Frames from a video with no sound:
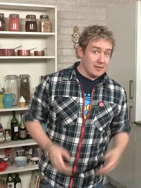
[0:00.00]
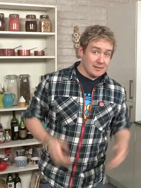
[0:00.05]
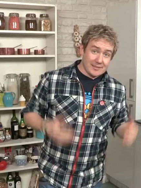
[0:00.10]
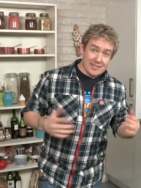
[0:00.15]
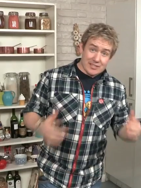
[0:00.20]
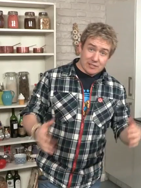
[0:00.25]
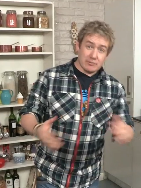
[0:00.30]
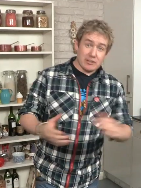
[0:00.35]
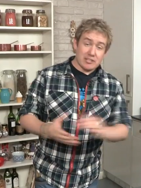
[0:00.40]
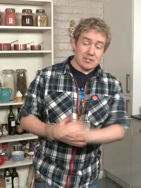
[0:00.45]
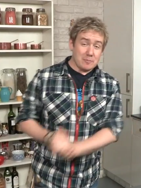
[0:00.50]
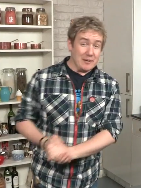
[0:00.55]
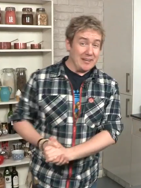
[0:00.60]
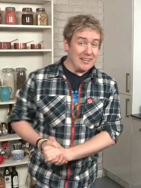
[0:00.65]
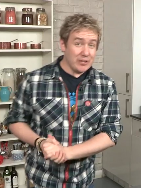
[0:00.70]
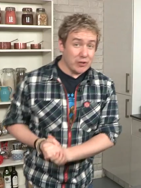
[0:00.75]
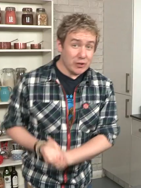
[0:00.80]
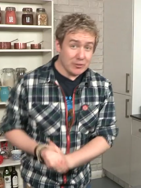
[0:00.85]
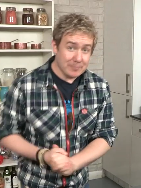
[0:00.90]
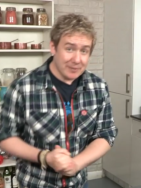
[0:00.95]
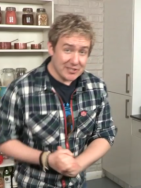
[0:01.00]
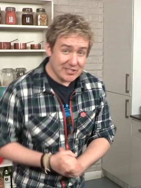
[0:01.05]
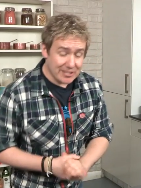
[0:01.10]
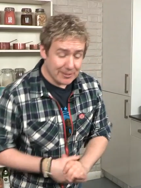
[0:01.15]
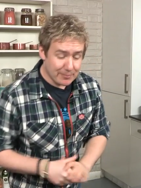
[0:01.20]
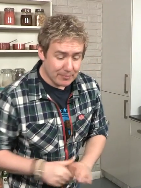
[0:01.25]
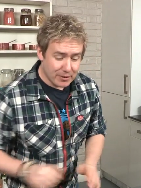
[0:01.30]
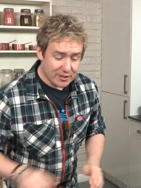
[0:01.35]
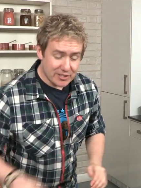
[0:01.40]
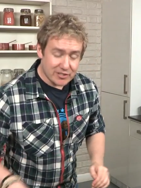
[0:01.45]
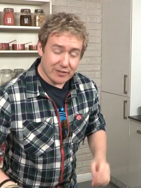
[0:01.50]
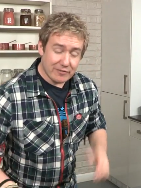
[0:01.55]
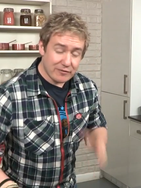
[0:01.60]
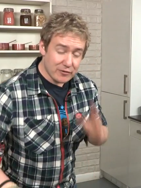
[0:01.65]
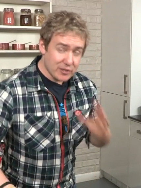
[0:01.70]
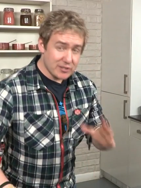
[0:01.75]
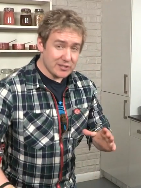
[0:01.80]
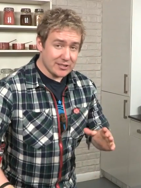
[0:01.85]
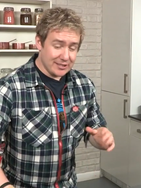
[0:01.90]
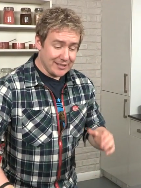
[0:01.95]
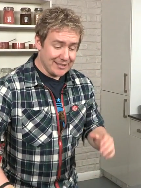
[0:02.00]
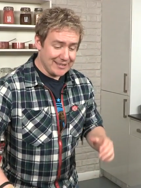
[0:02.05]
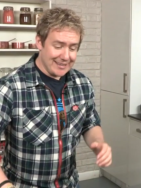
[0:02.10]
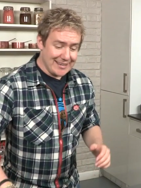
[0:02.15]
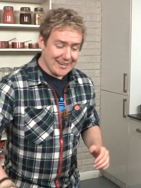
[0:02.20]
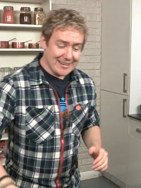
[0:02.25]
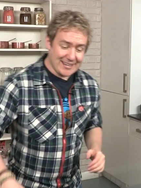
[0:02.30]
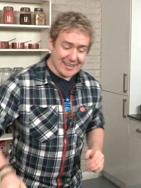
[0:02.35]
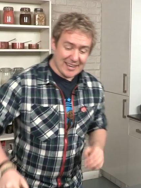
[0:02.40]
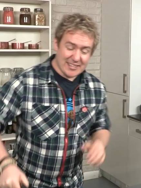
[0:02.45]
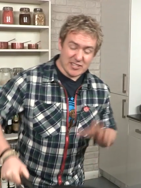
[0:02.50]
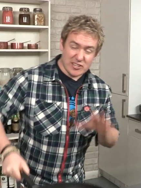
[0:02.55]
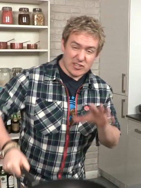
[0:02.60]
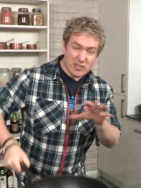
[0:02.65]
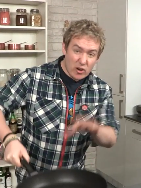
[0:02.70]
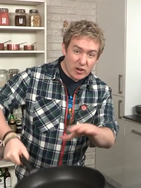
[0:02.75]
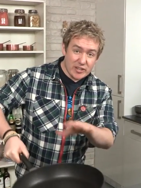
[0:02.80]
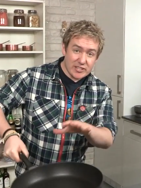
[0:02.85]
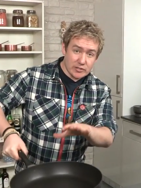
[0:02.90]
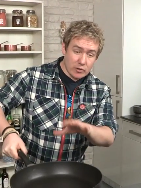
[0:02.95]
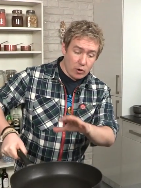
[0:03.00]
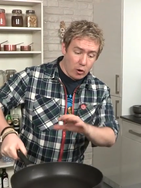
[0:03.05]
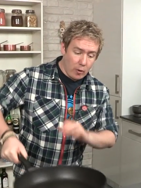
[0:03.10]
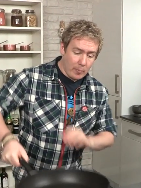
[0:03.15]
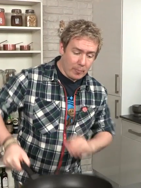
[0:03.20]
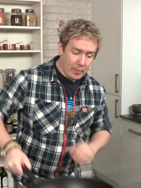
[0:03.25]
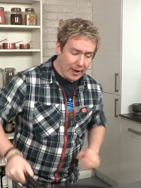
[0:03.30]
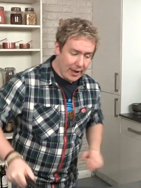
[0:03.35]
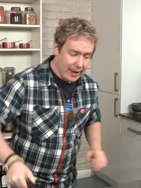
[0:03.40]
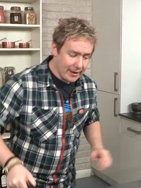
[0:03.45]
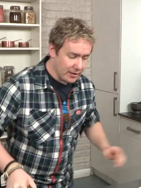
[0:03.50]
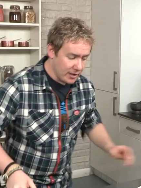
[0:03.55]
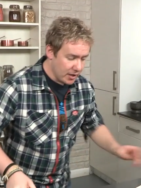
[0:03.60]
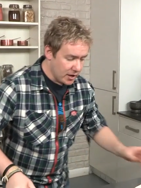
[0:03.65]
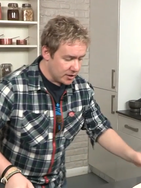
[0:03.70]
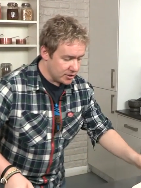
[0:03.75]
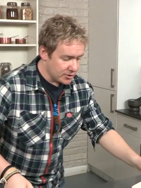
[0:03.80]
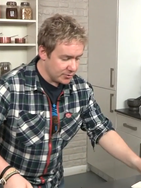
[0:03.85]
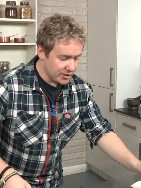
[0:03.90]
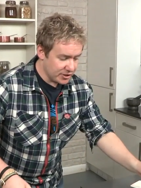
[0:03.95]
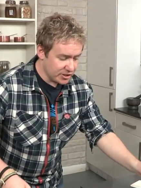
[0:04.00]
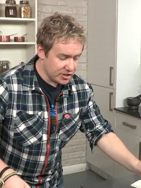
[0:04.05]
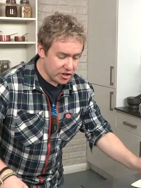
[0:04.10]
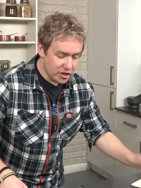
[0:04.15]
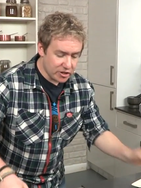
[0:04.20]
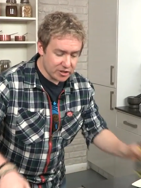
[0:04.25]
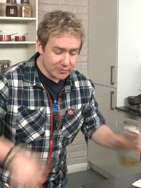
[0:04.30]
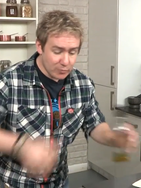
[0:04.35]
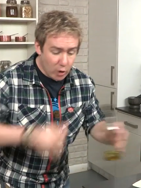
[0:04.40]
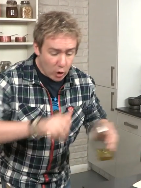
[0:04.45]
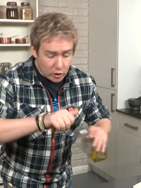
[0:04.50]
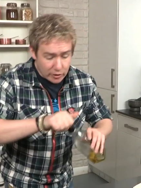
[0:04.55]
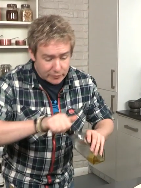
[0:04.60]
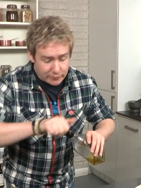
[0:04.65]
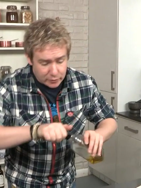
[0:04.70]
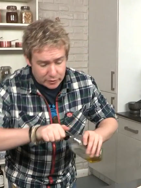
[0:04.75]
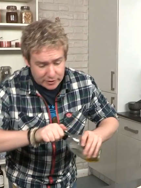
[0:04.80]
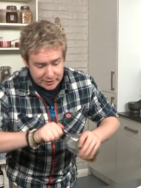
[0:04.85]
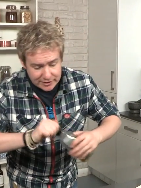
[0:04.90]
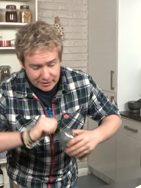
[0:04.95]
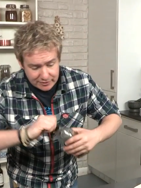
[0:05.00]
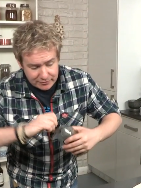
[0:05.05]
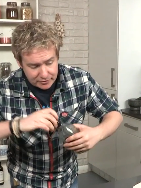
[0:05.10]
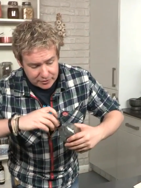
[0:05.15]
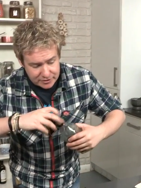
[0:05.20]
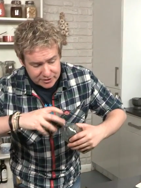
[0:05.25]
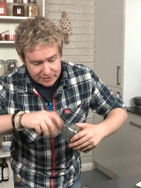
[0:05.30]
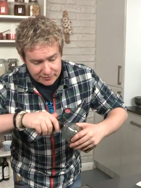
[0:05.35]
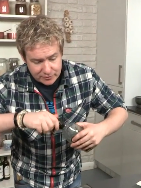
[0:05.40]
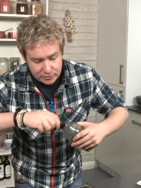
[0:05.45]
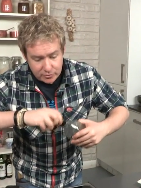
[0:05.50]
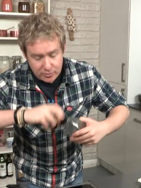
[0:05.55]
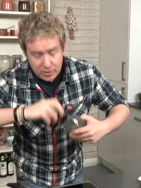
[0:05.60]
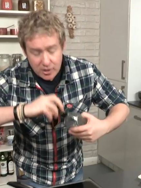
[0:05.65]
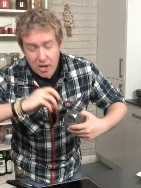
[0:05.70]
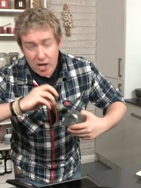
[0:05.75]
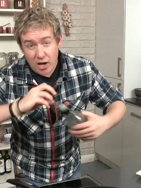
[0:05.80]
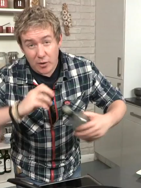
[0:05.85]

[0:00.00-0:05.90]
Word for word: This recipe couldn't be simpler. So first thing you need is a nice hot pan. So we're gonna chuck some olive oil in there first of all.